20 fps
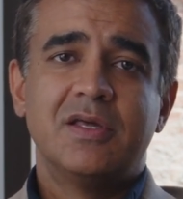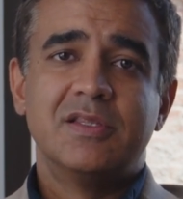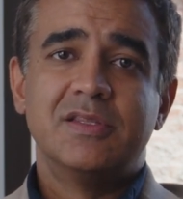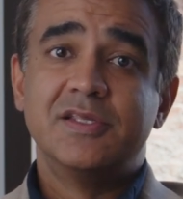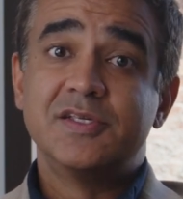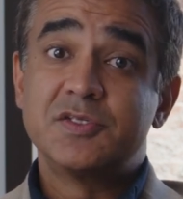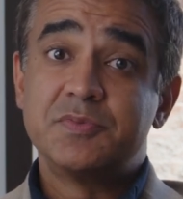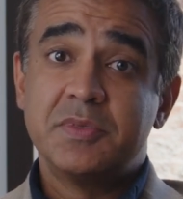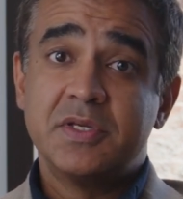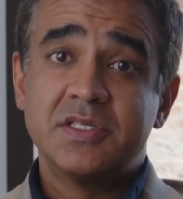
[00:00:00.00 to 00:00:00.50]

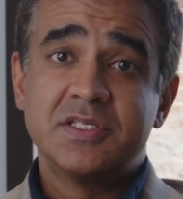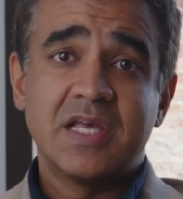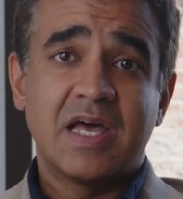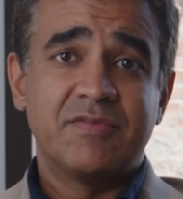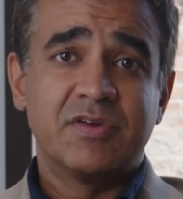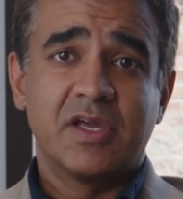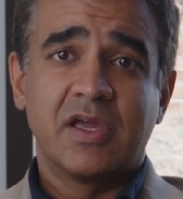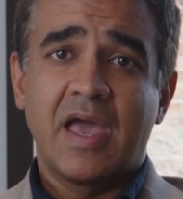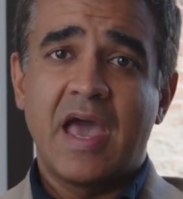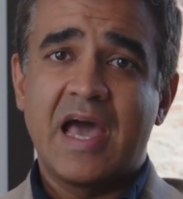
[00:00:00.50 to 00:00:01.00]
This means
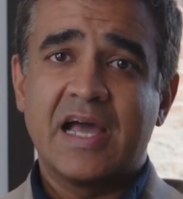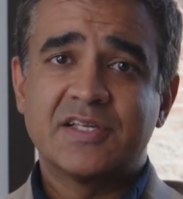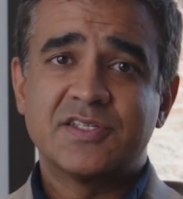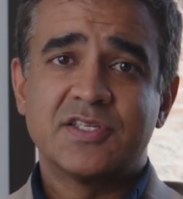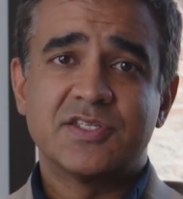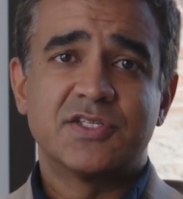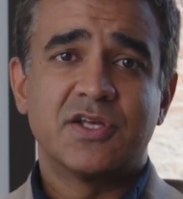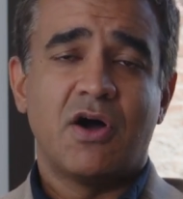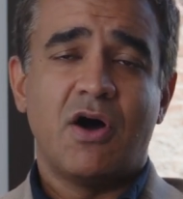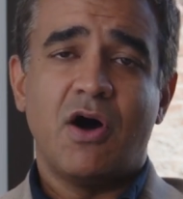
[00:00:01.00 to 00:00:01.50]
having
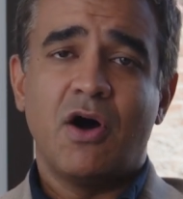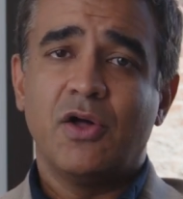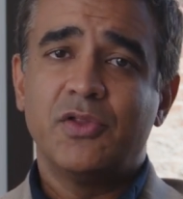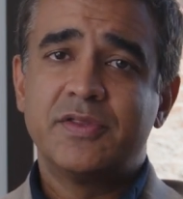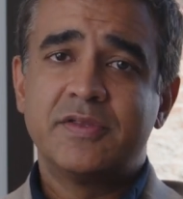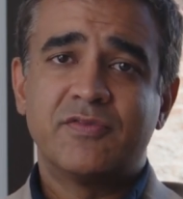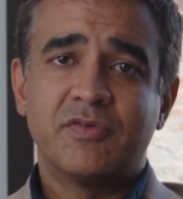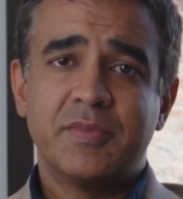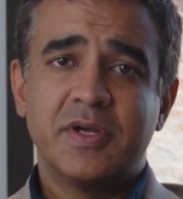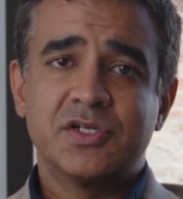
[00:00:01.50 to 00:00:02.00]
access to all
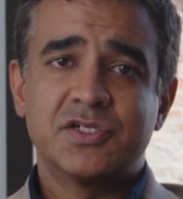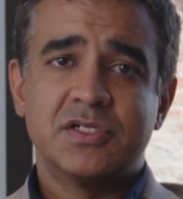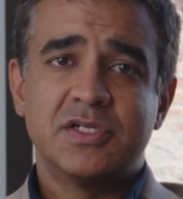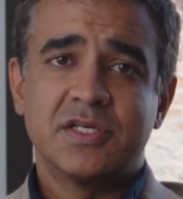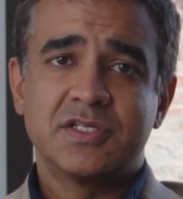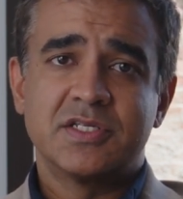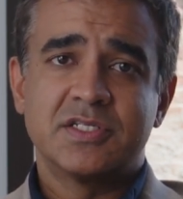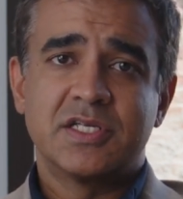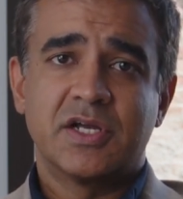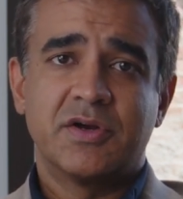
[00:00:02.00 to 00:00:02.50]
the information
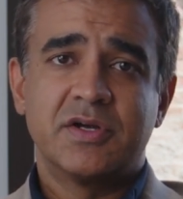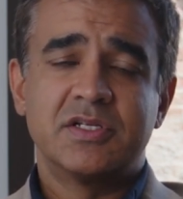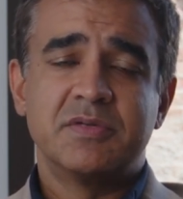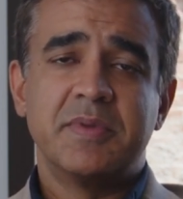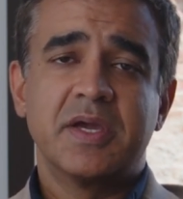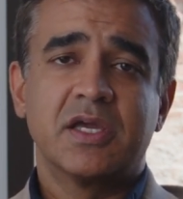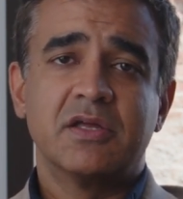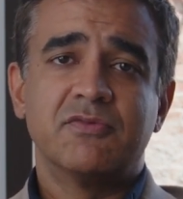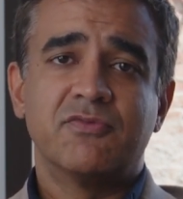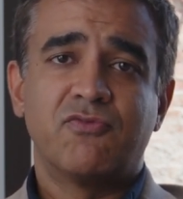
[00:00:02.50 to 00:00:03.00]
necessary to
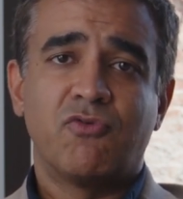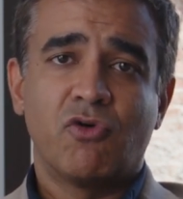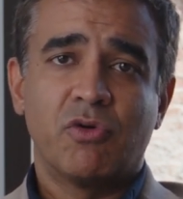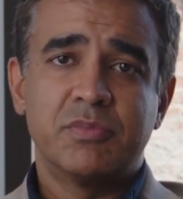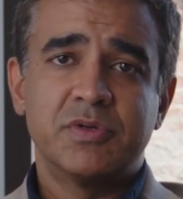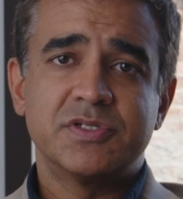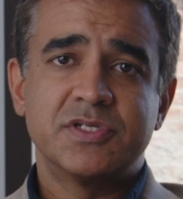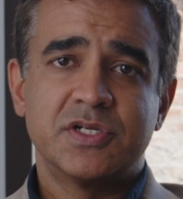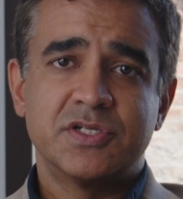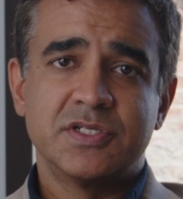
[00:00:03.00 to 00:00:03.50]
make
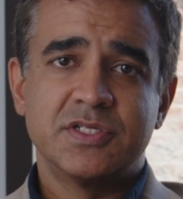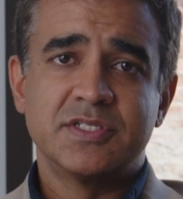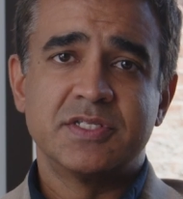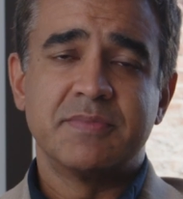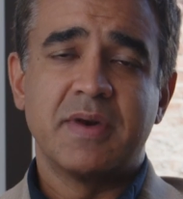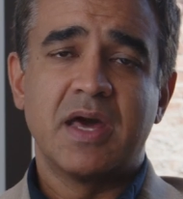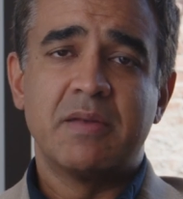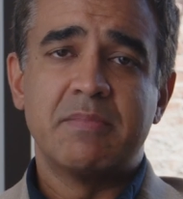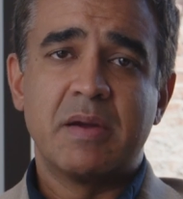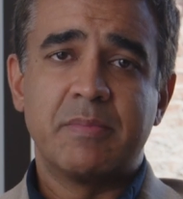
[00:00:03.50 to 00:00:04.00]
informed decisions
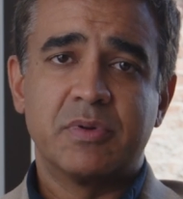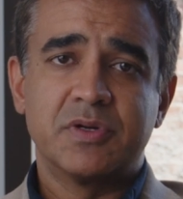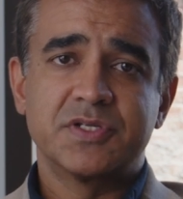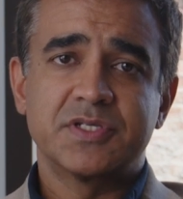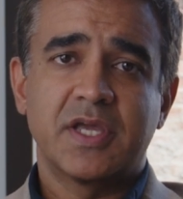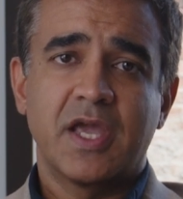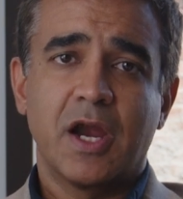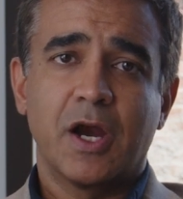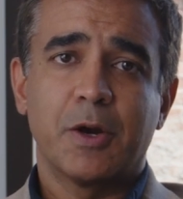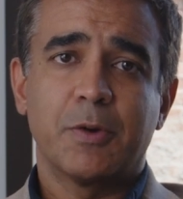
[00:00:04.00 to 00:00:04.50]
about a member's
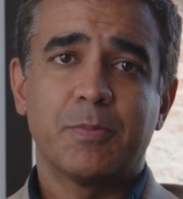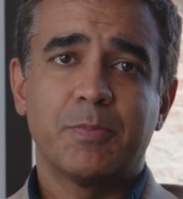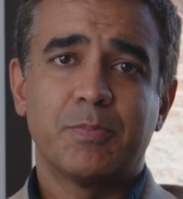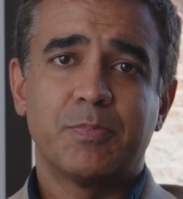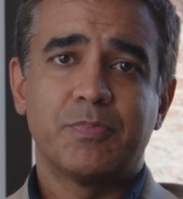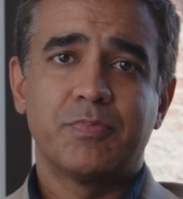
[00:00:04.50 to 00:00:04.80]
care.